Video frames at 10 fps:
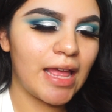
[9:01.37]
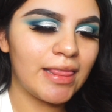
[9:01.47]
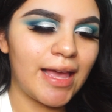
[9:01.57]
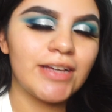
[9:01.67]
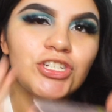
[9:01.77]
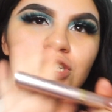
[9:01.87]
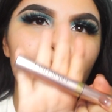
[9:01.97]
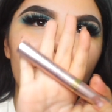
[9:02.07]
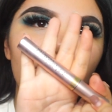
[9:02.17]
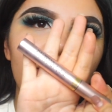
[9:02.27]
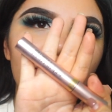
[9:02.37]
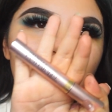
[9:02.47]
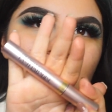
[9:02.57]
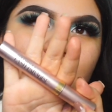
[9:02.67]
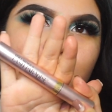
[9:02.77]
Lash
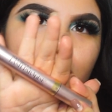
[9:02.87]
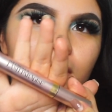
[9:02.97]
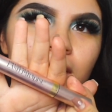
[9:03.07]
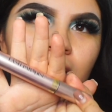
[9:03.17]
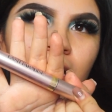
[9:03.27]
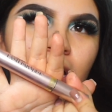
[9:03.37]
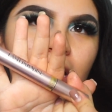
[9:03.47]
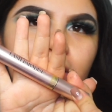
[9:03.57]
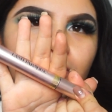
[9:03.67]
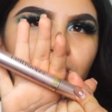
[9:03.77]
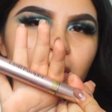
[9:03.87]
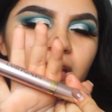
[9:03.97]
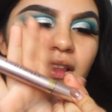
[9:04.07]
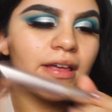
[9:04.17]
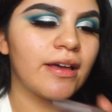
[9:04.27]
Paradise. It's
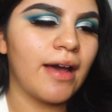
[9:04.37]
okay. Like